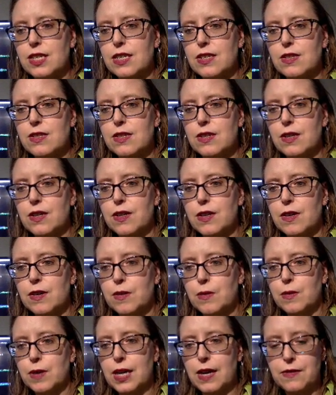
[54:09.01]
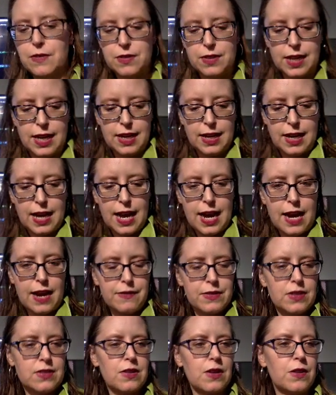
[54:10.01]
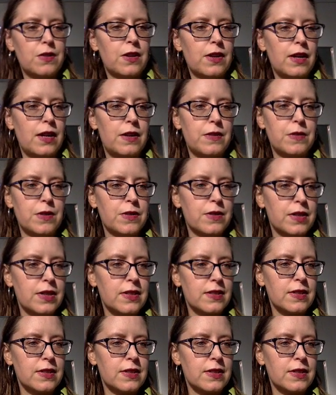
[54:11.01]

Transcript: It's their, whatever they have. Let's go look at it real quick.